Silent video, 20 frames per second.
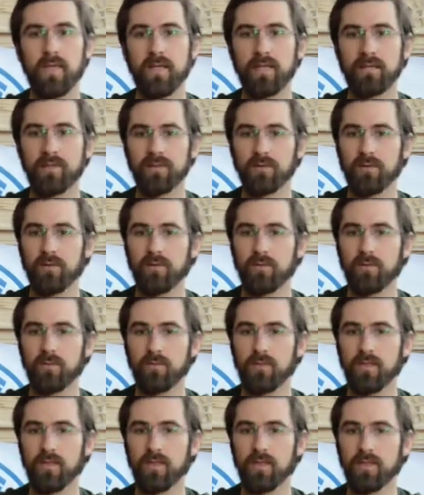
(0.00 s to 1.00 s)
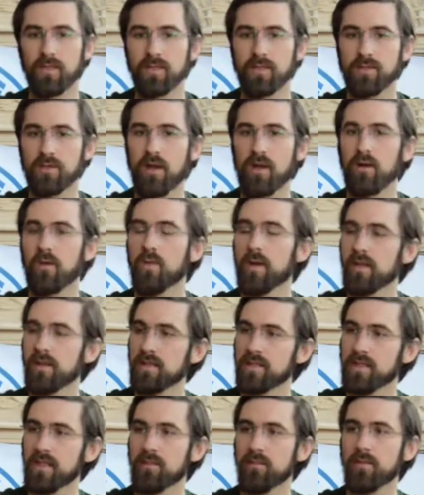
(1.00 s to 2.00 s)
And so it's not quite
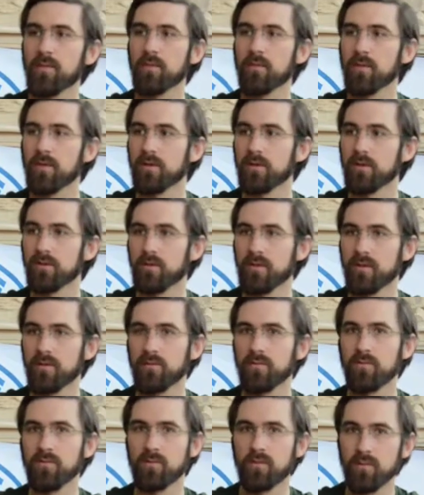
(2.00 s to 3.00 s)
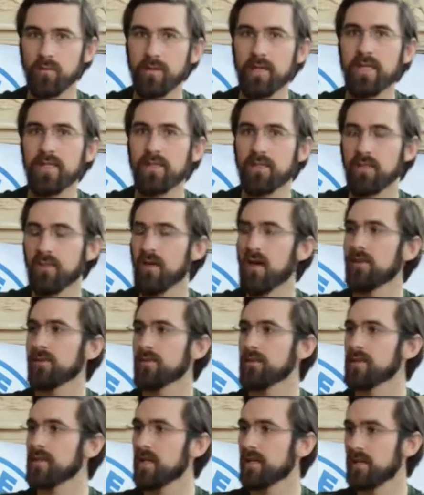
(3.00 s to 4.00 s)
the same, but we created an
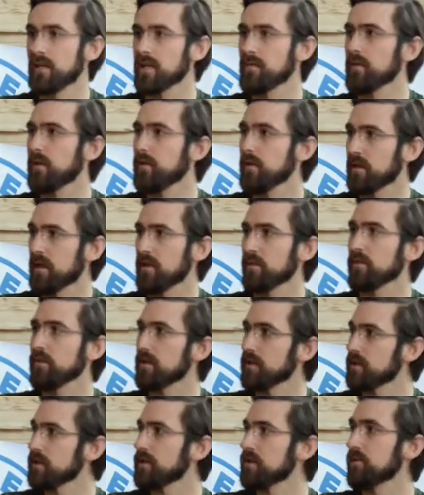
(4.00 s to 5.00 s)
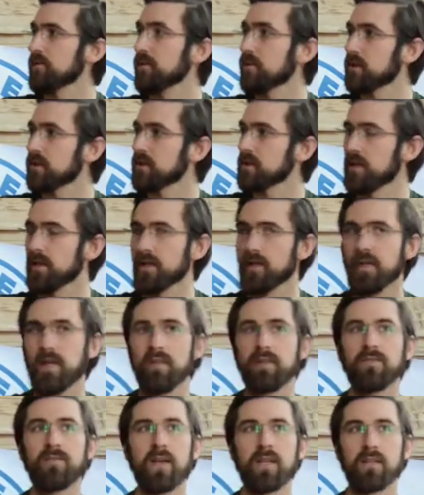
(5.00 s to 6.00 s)
understanding about what that relationship looks like
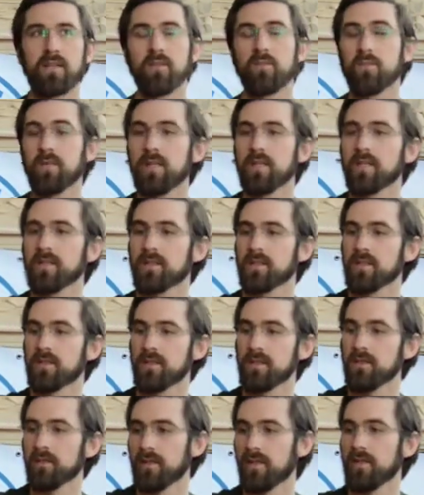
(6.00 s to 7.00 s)
and the fact that we can still